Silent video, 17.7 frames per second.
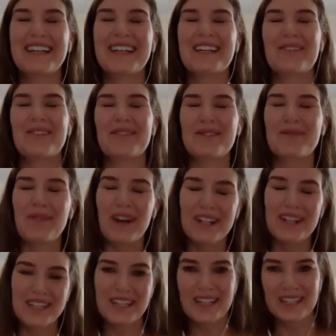you know, is
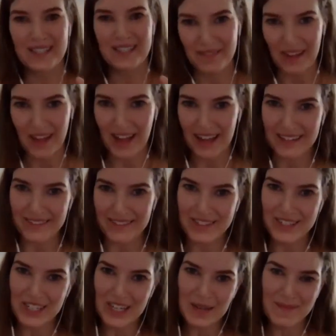watching his flock of
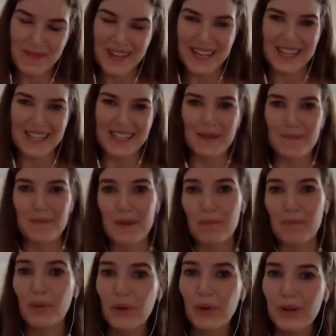sheep and he gets a
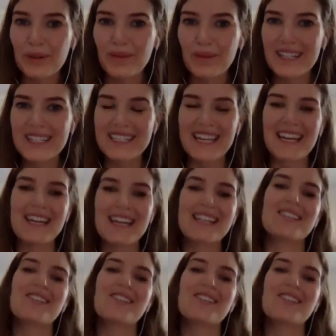bit bored one day.